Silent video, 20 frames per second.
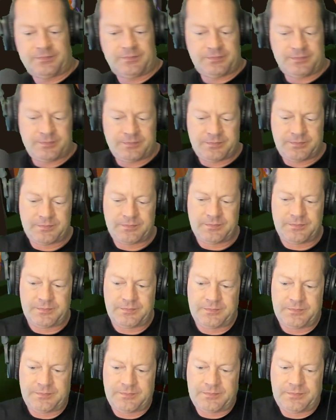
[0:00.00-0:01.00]

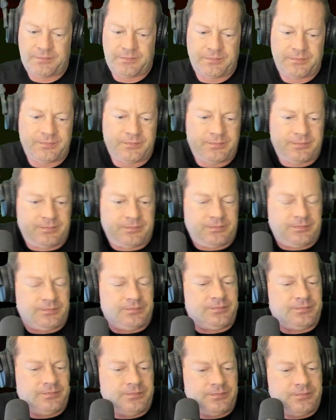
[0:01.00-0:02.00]

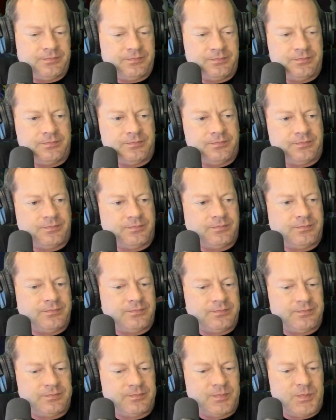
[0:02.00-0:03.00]

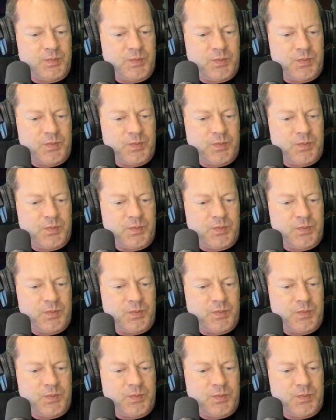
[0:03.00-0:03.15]
The person shown says nothing.